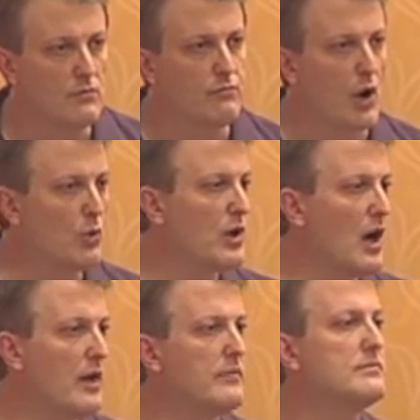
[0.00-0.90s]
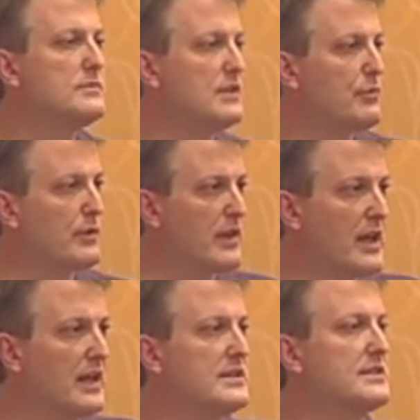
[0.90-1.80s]
vote on different
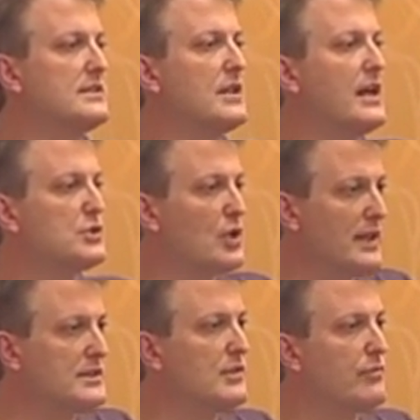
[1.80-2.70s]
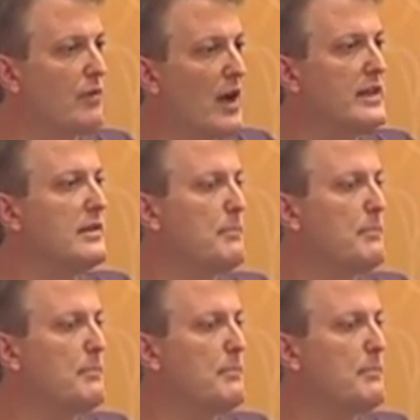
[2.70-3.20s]
things and, and, try to find the